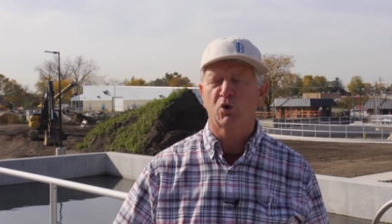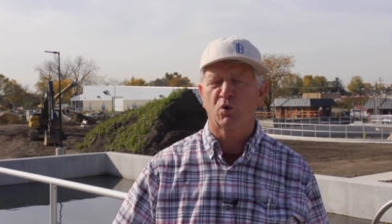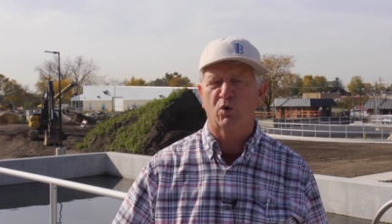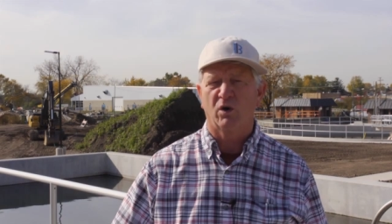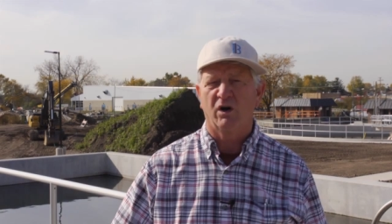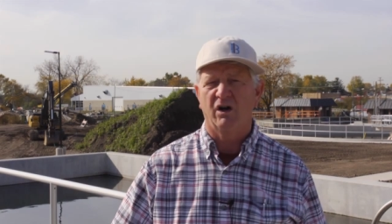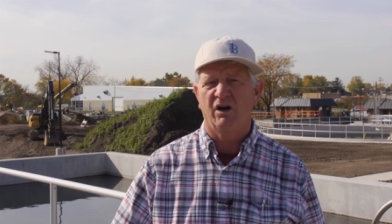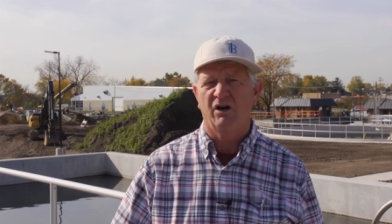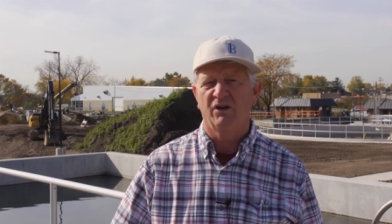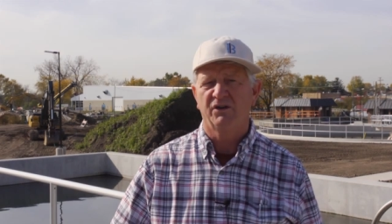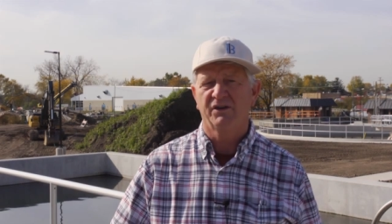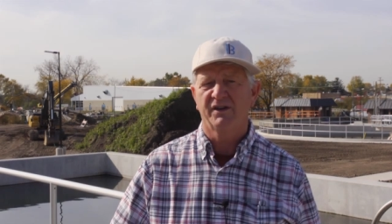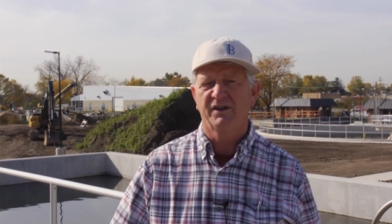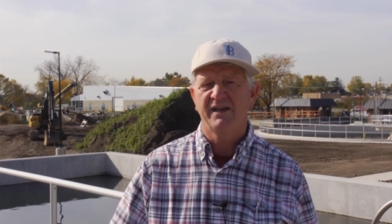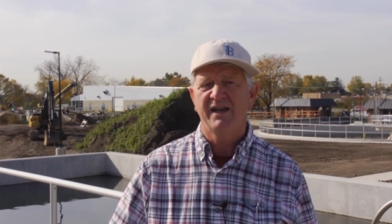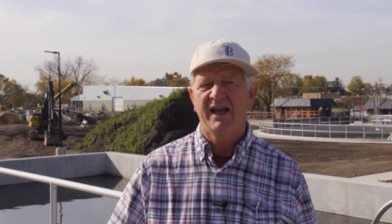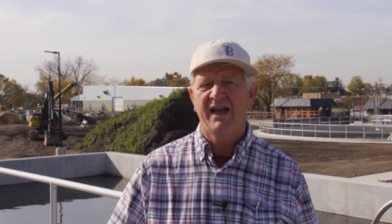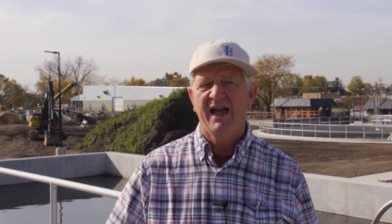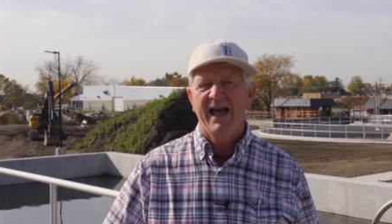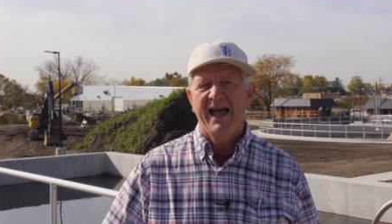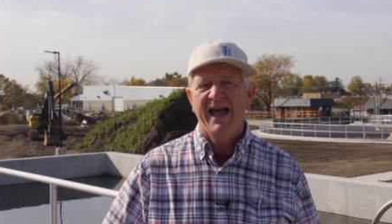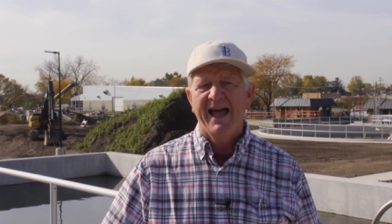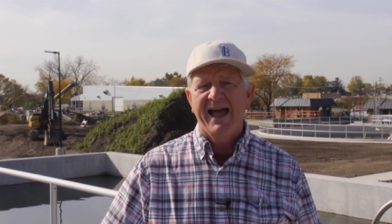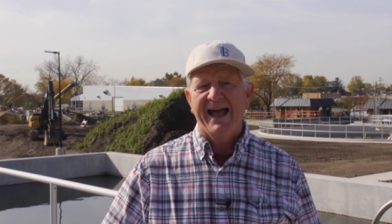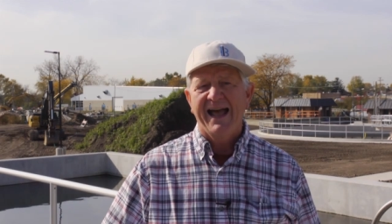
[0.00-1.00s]

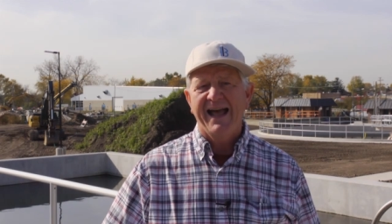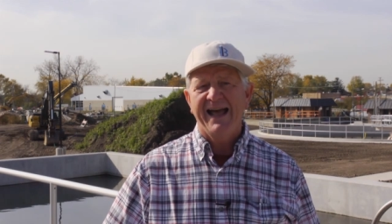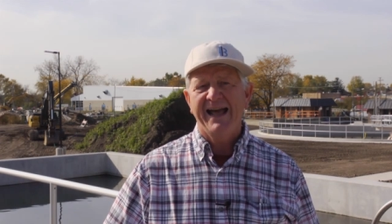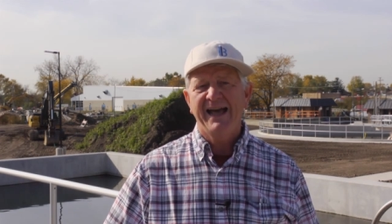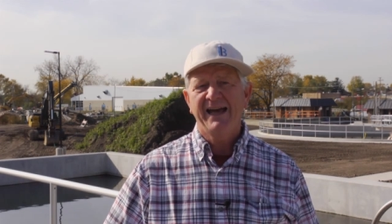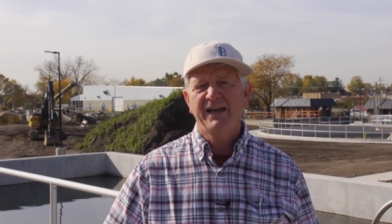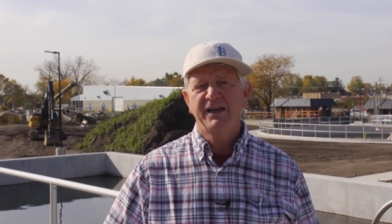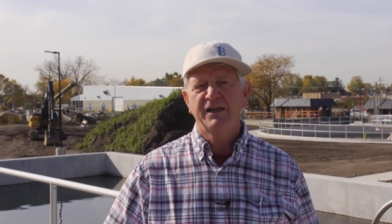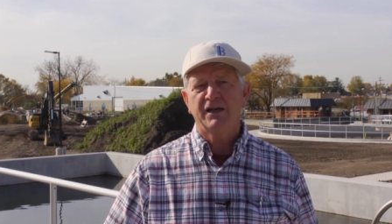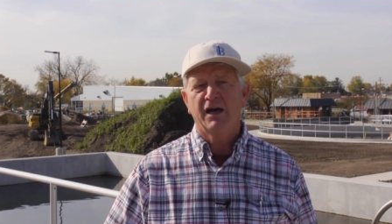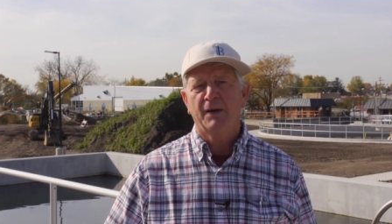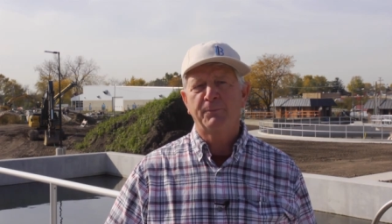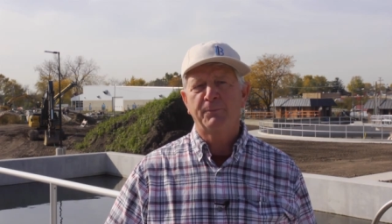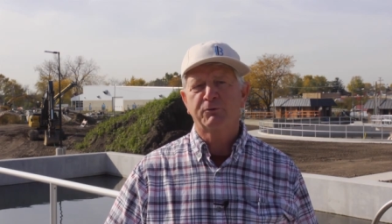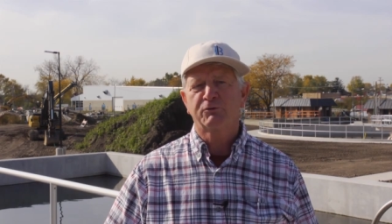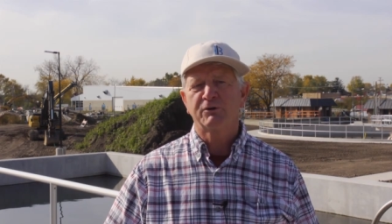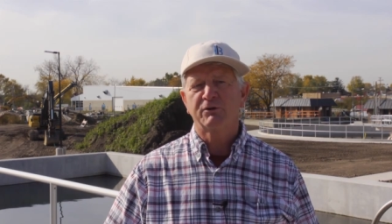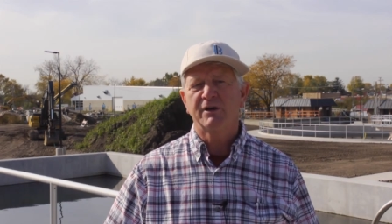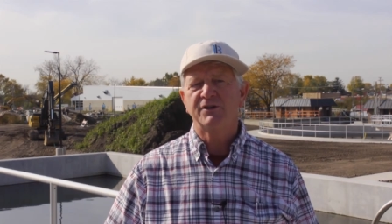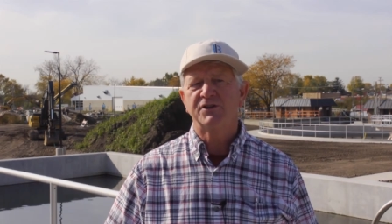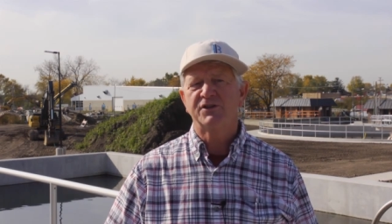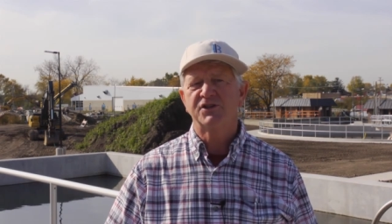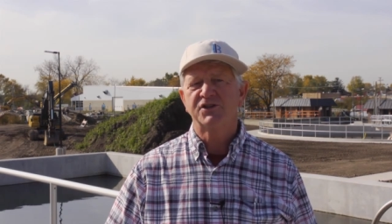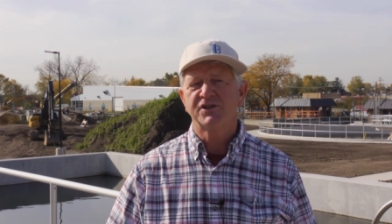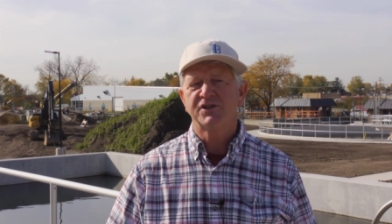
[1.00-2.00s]
quality, and
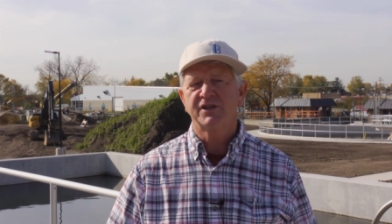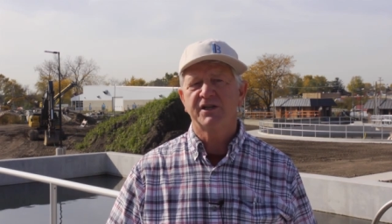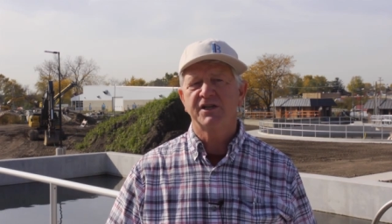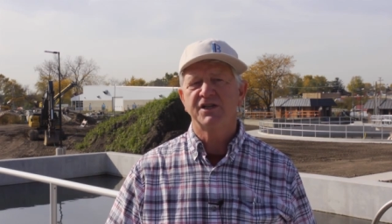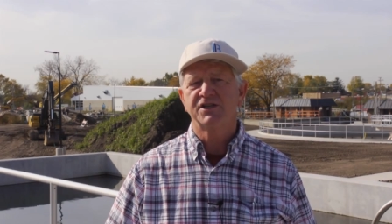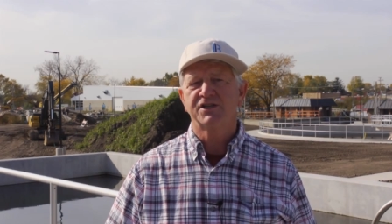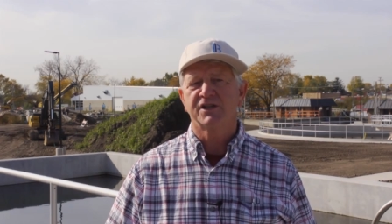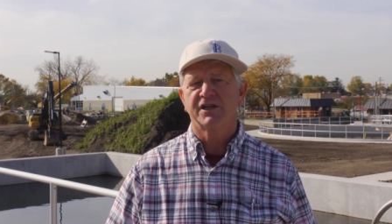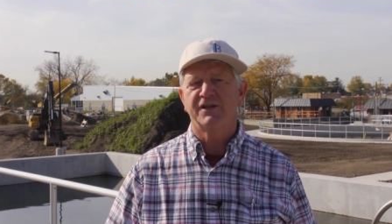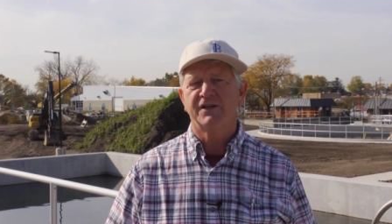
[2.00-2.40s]
upgrade the city's